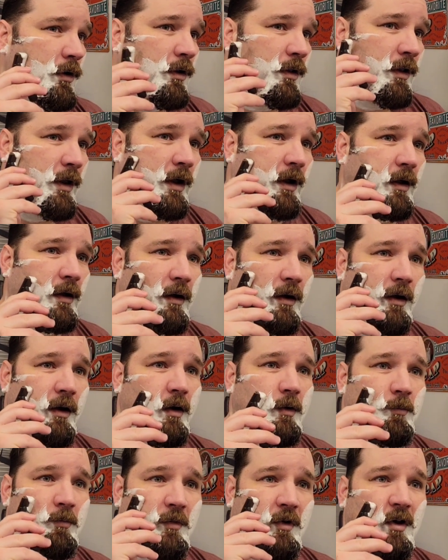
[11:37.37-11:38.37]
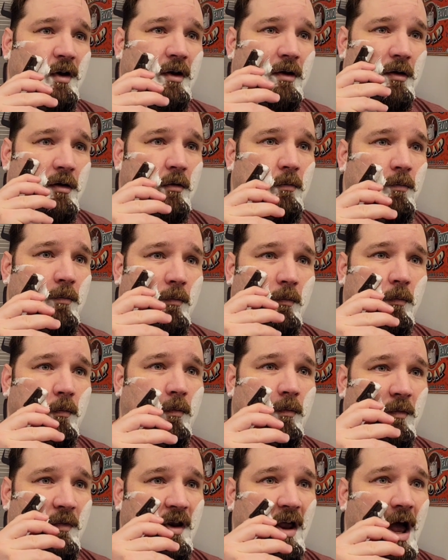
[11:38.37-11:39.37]
like a
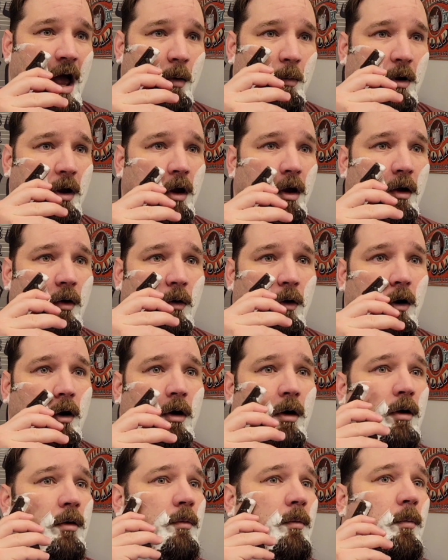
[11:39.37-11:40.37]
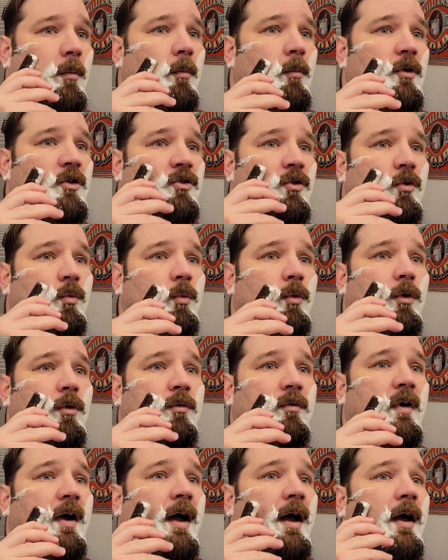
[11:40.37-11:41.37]
Tabic or a Mitchell Wool
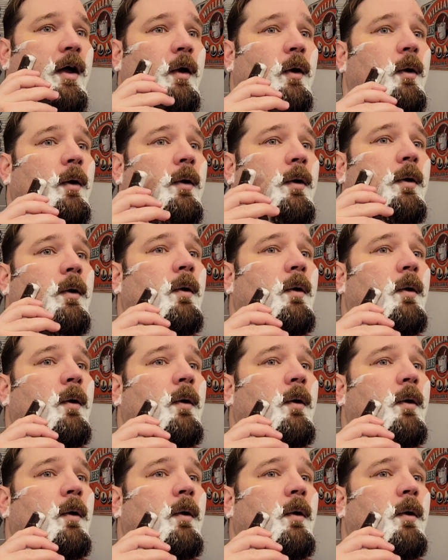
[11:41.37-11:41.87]
Fat or